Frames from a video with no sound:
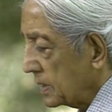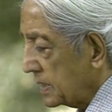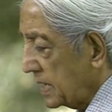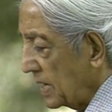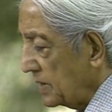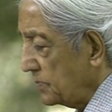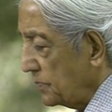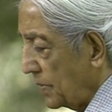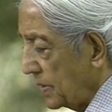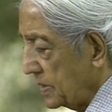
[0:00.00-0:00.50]

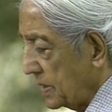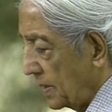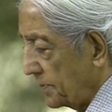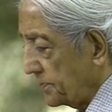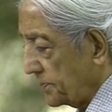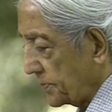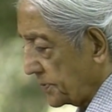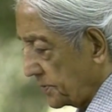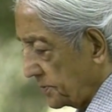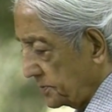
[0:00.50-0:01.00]
can one
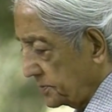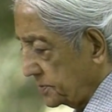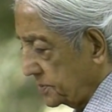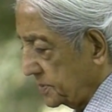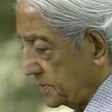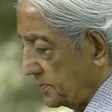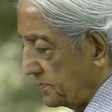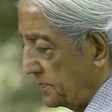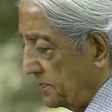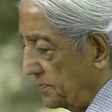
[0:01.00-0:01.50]

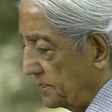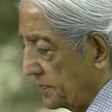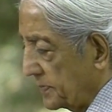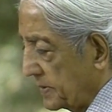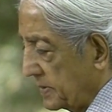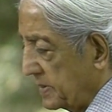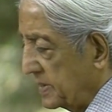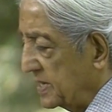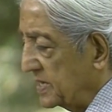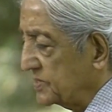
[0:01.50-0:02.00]
approach an
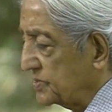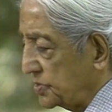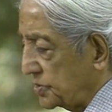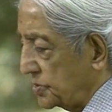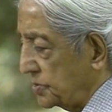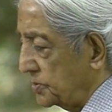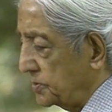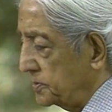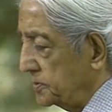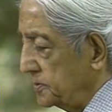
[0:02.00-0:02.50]

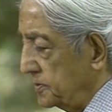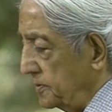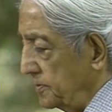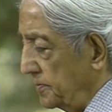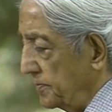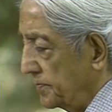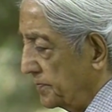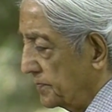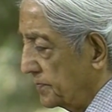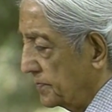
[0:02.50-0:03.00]
issue,
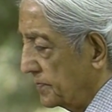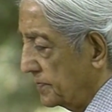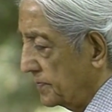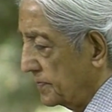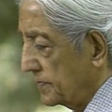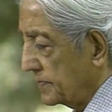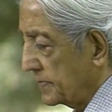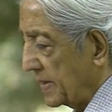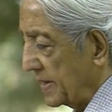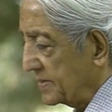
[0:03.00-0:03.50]

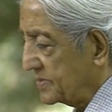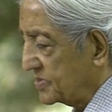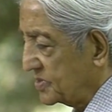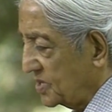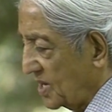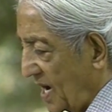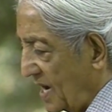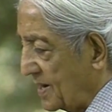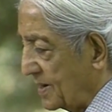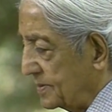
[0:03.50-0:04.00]
a
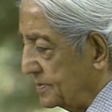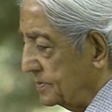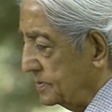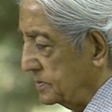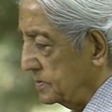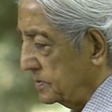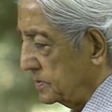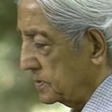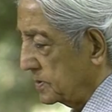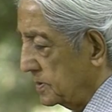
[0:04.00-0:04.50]
challenge,
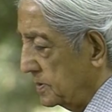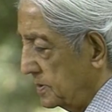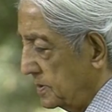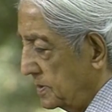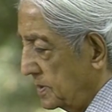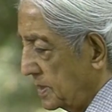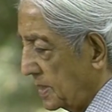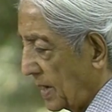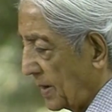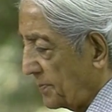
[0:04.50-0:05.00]

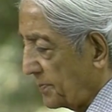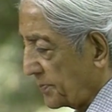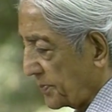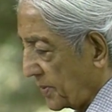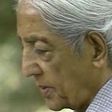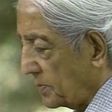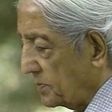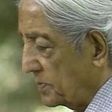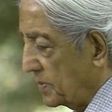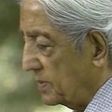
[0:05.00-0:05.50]
a
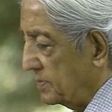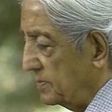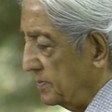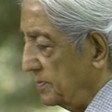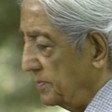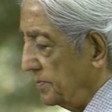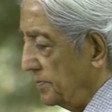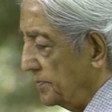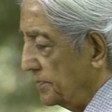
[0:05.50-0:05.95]
problem,